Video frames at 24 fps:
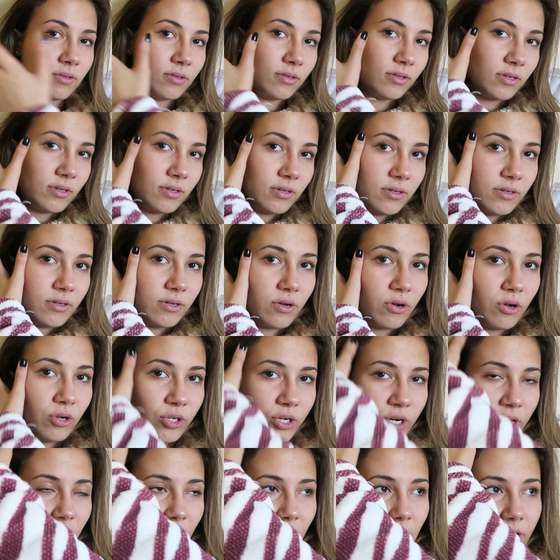the
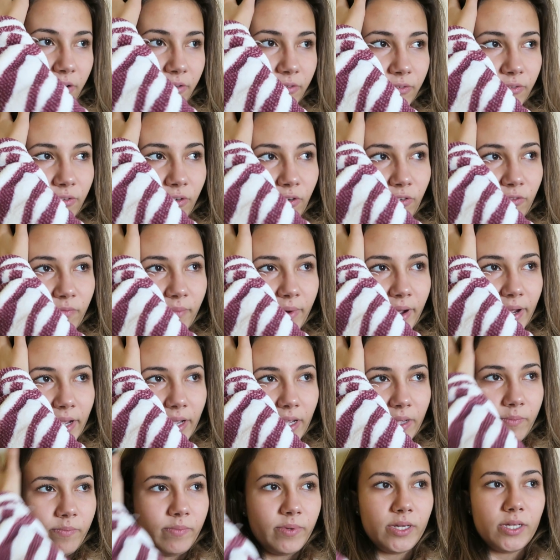other half of
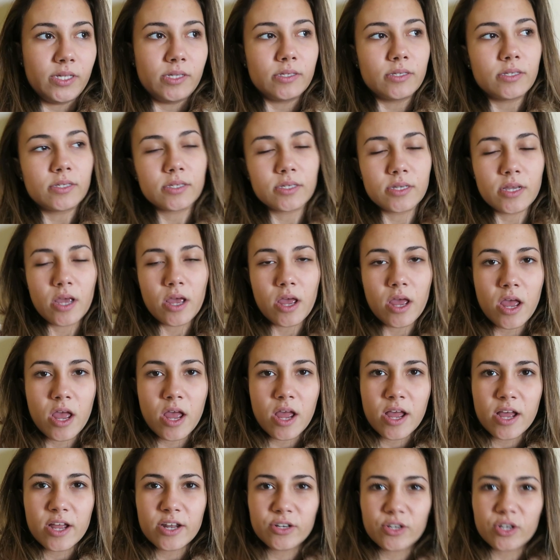my beats
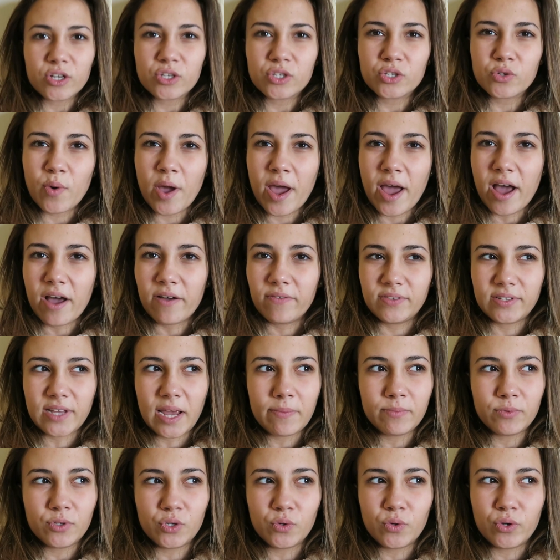just so I have
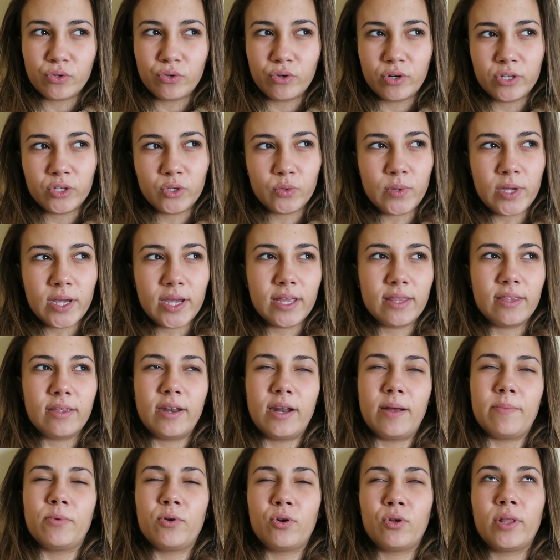time to do it during the week and
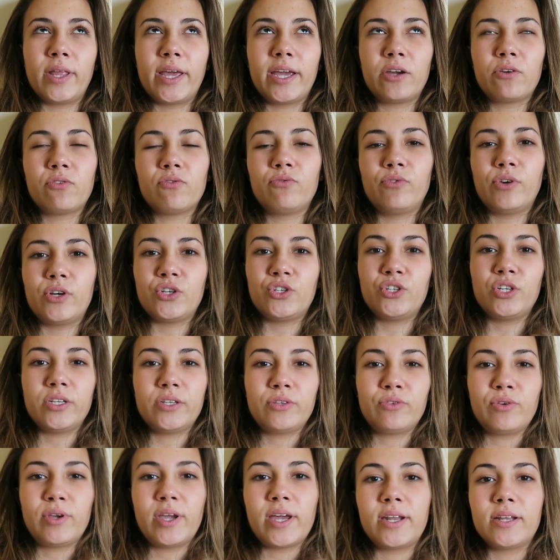then I'm not like
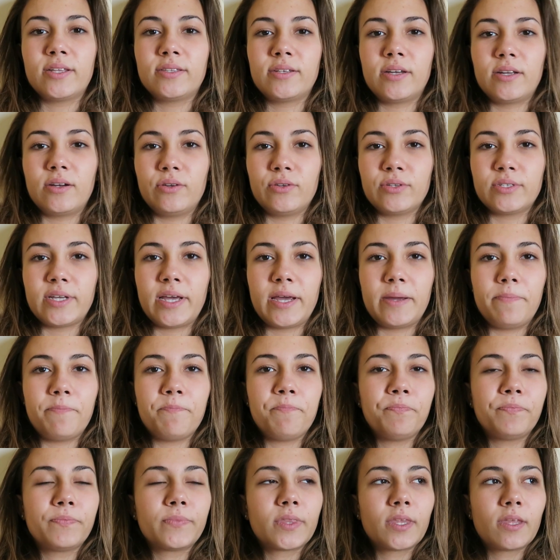rushing to get it done on time.
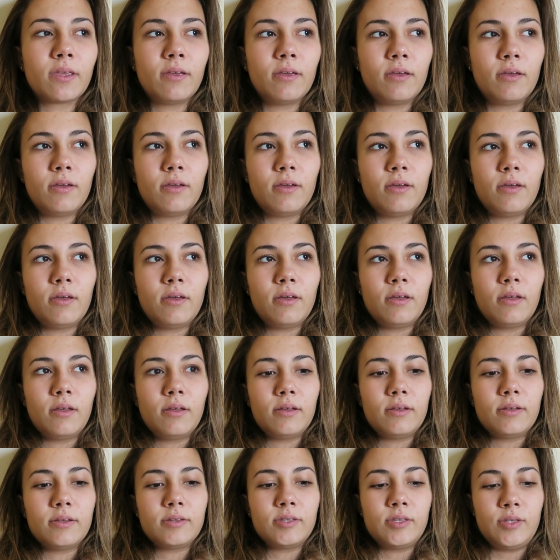
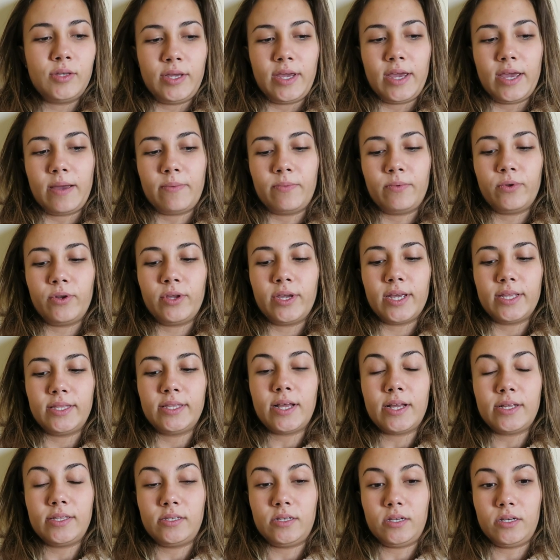So yeah, I'm gonna get
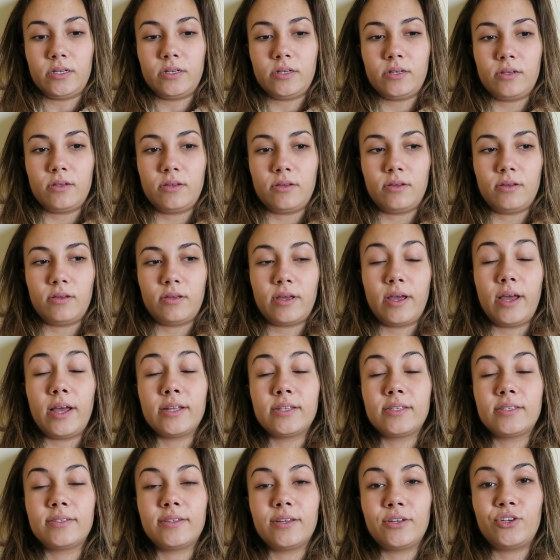that done. I
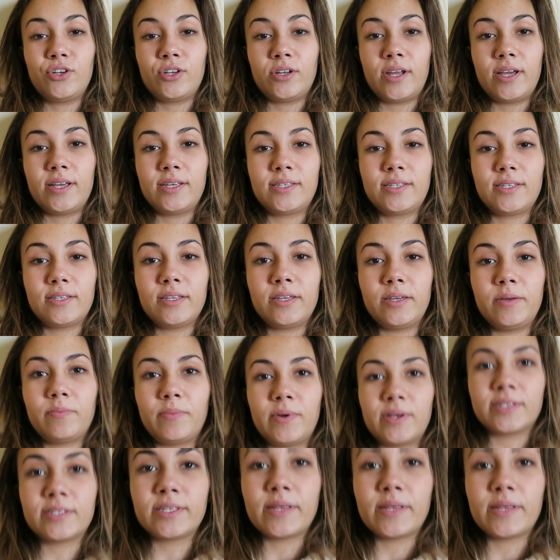had such a nice sleep. I